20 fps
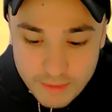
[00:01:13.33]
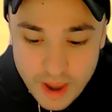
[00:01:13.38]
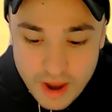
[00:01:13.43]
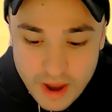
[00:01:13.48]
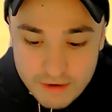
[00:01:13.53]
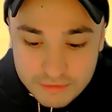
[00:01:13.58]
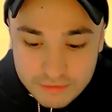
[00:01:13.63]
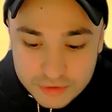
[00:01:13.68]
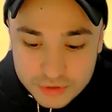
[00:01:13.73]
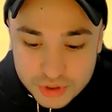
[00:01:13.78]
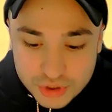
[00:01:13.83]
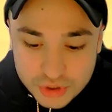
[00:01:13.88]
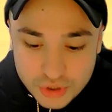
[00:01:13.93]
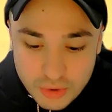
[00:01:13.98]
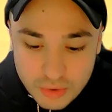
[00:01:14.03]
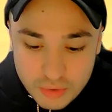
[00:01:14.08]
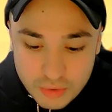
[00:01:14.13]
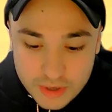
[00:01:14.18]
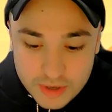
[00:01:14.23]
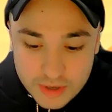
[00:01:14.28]
ever
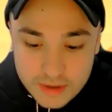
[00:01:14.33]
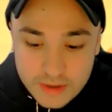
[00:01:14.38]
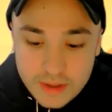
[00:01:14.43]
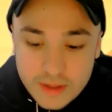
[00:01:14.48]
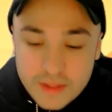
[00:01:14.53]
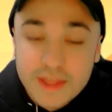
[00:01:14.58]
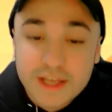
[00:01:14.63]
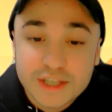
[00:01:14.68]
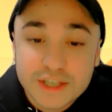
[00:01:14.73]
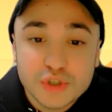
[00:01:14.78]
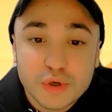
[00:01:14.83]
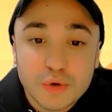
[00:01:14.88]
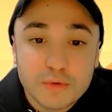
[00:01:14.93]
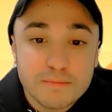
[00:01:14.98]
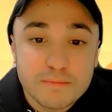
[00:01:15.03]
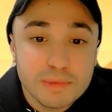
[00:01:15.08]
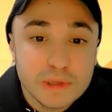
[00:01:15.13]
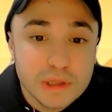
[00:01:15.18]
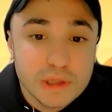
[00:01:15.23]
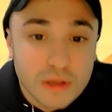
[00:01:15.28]
shown that showed
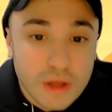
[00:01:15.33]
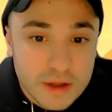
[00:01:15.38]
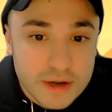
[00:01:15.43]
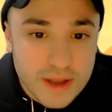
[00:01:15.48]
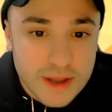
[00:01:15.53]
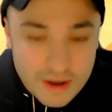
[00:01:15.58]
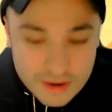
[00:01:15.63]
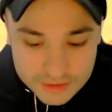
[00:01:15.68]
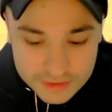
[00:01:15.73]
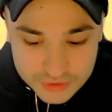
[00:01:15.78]
blood on